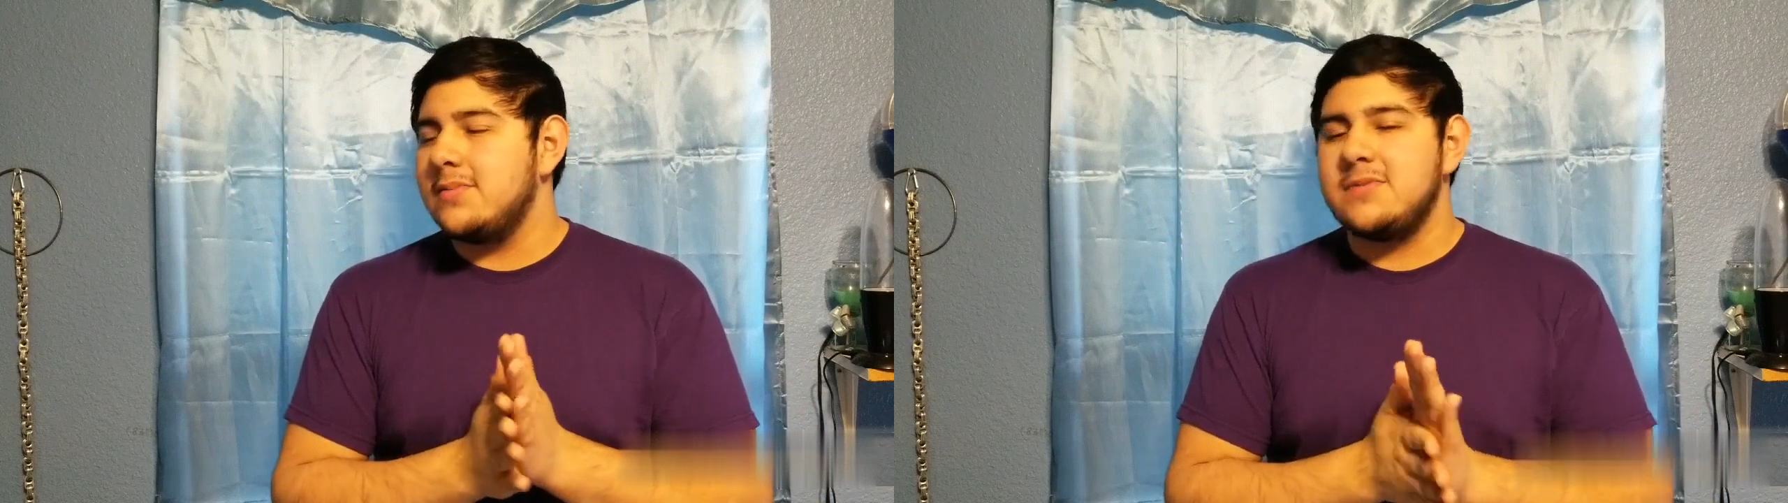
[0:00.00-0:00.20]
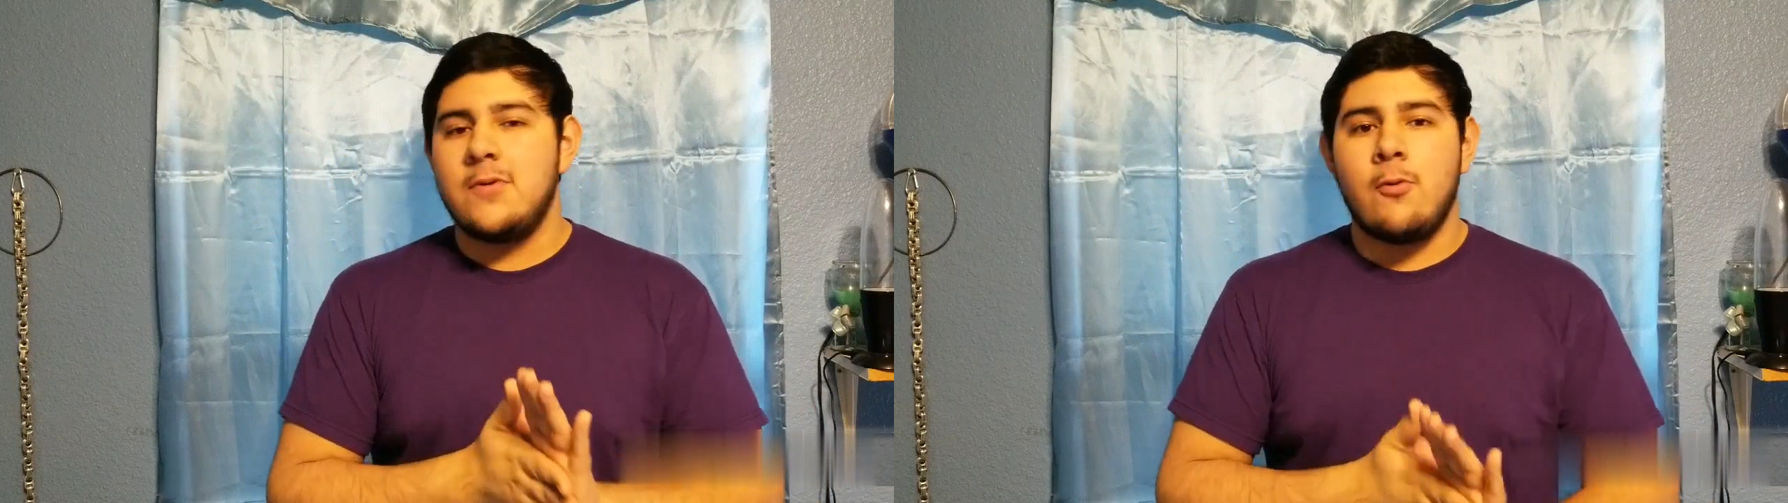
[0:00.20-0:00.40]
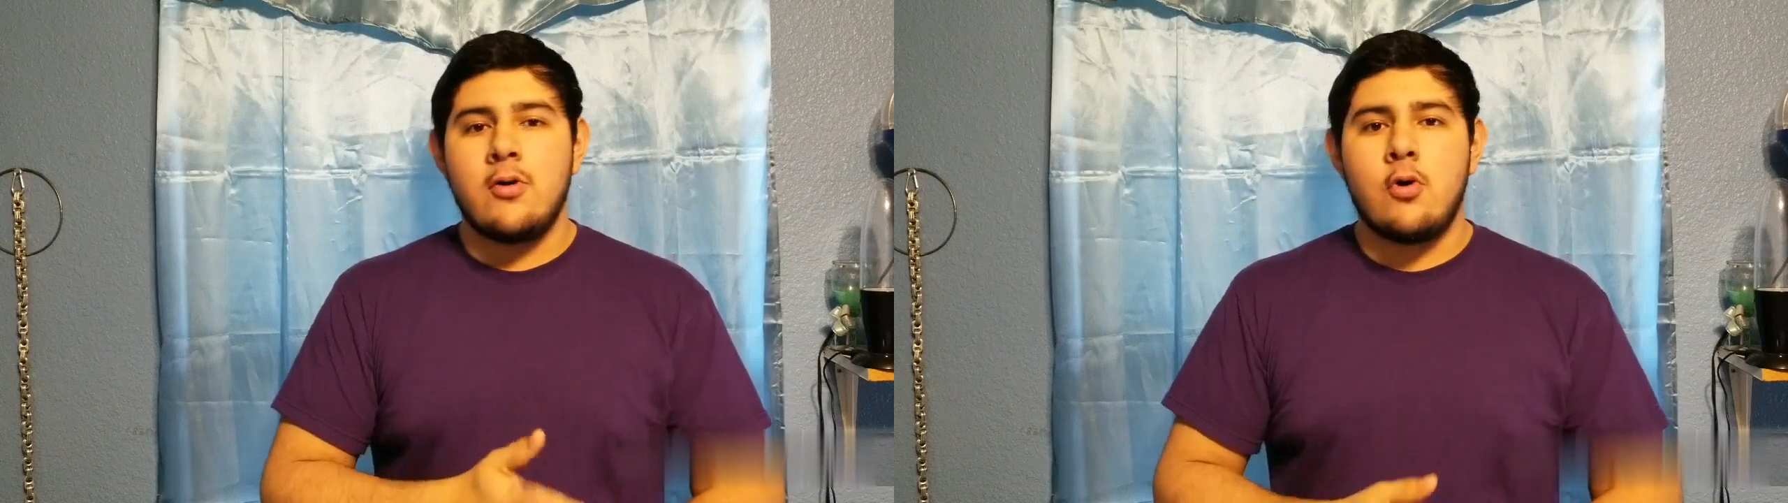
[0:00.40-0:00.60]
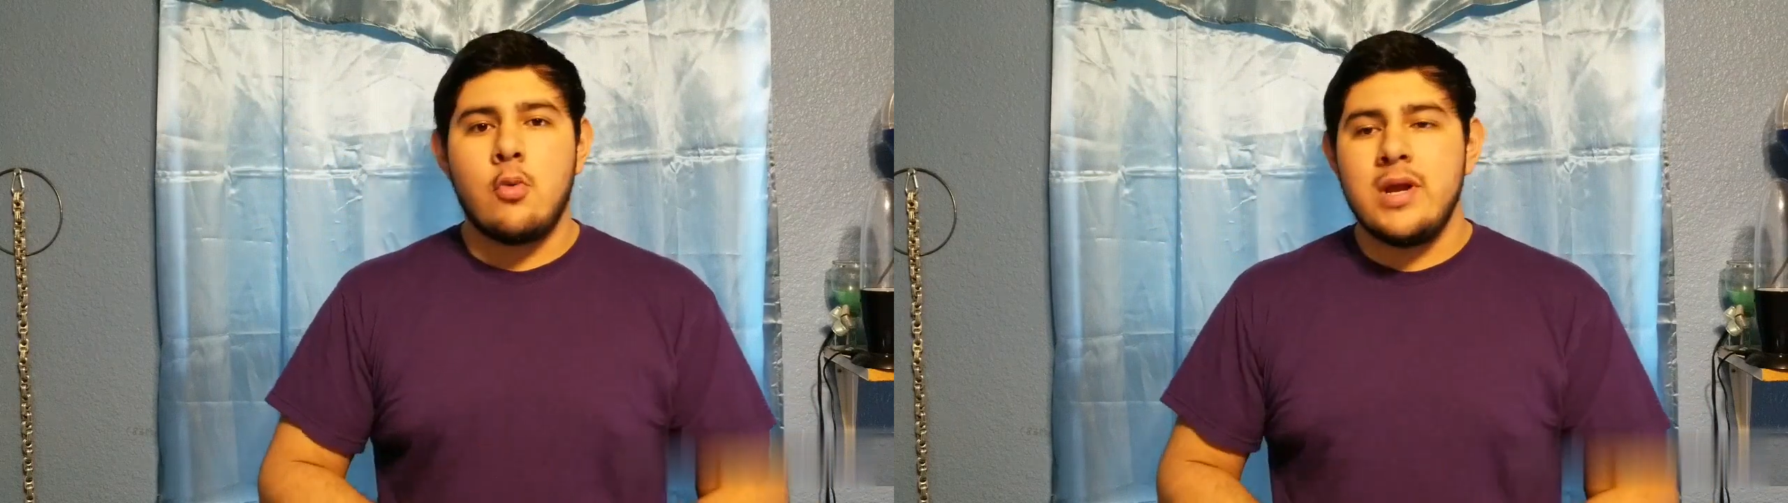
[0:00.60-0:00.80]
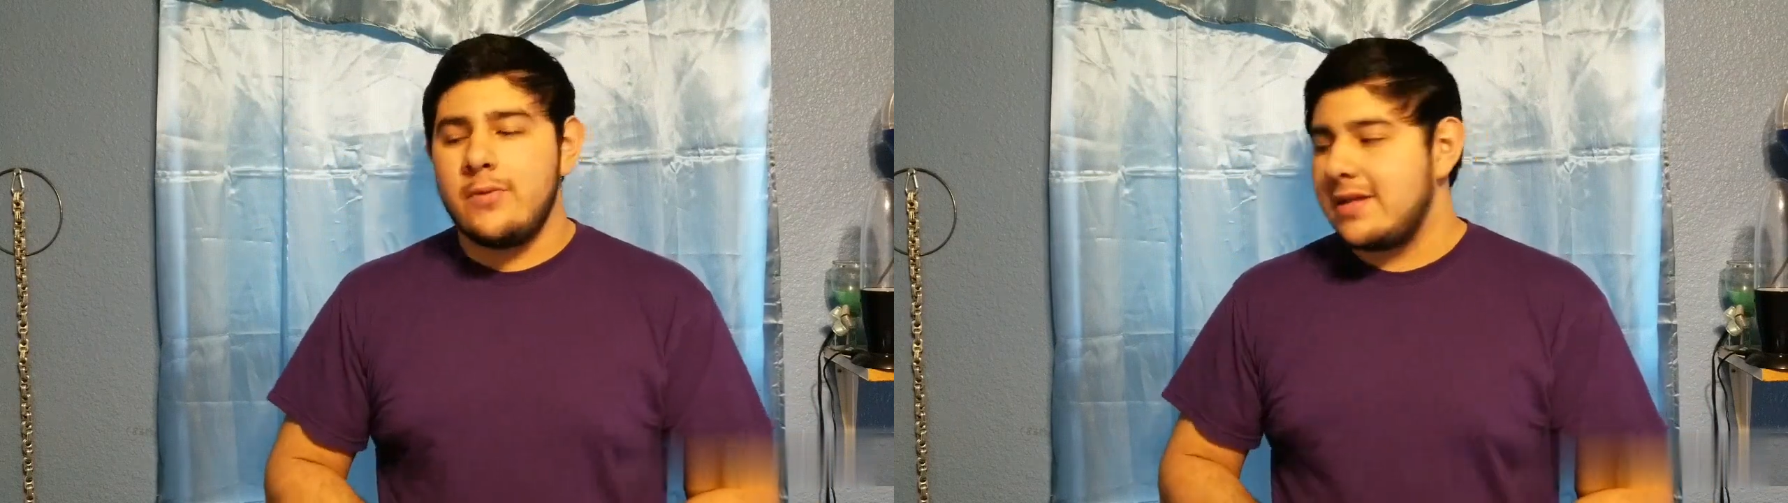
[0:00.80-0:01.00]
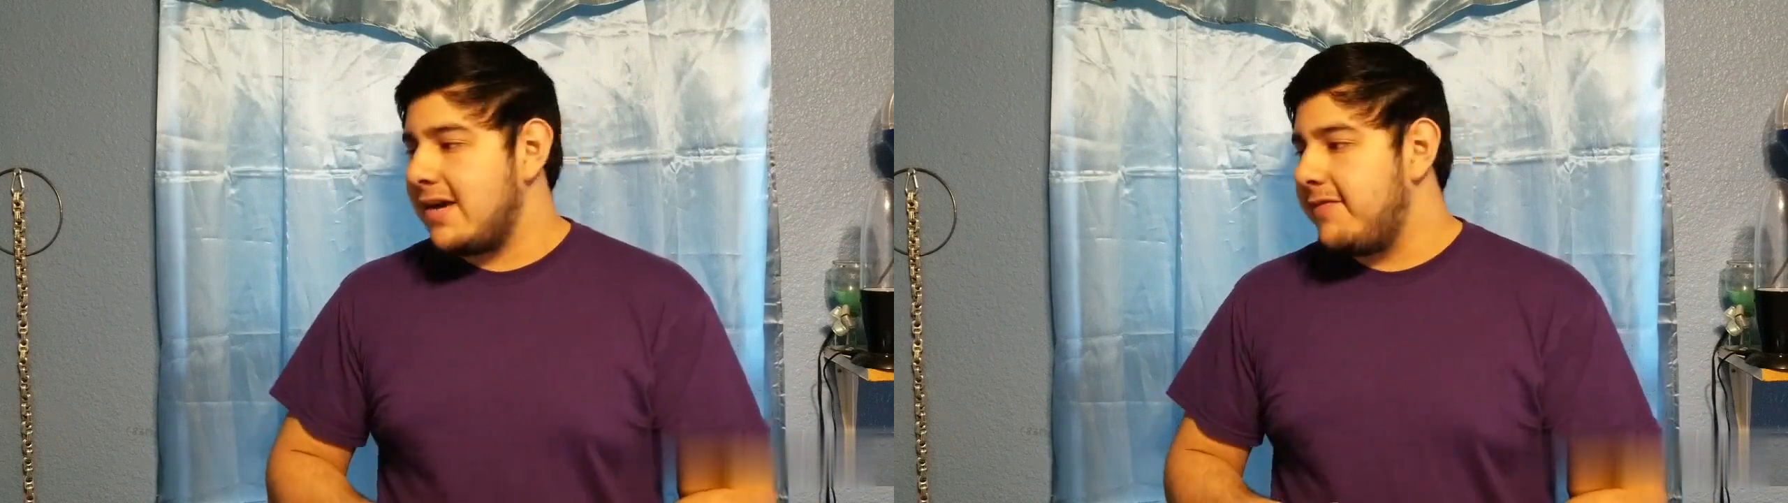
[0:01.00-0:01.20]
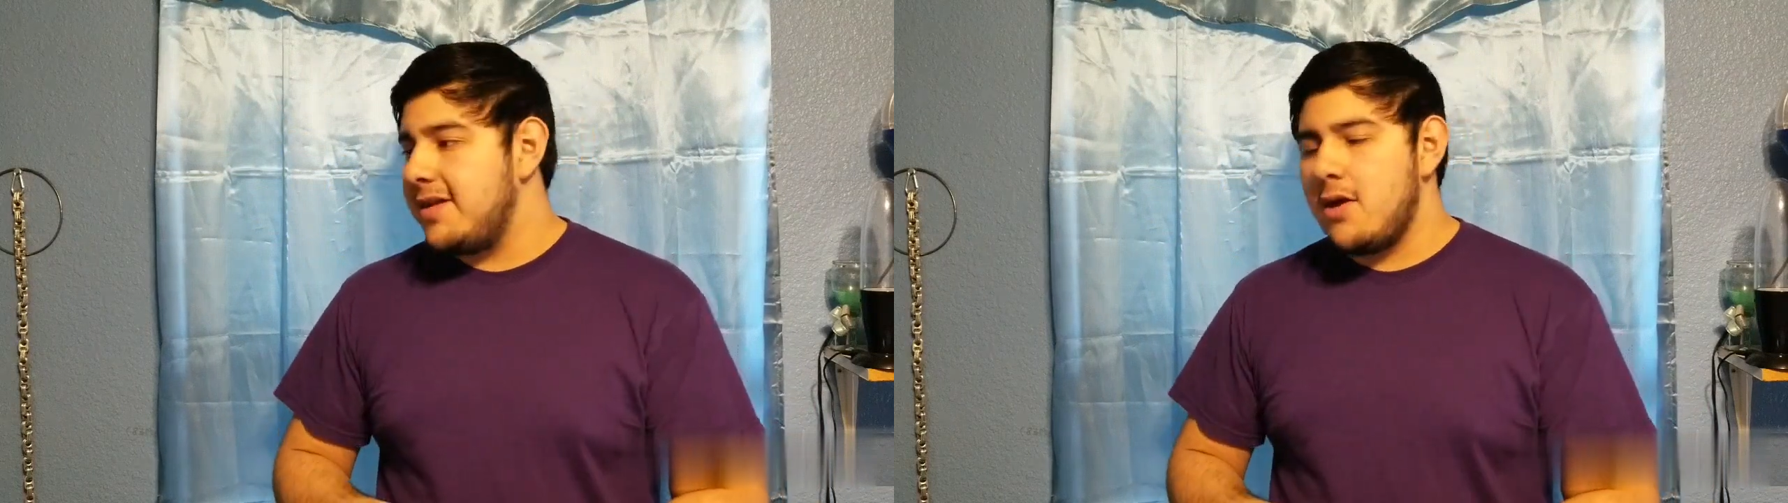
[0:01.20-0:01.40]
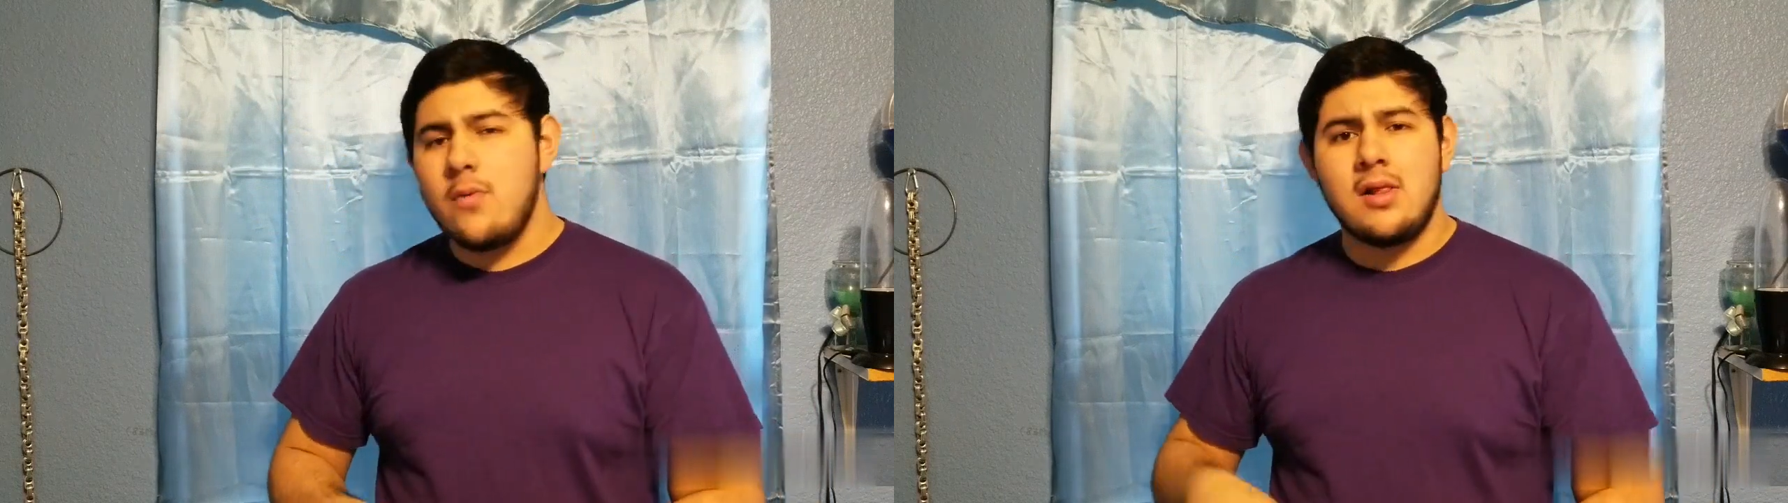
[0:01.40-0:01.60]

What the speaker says: been one whole week without a video.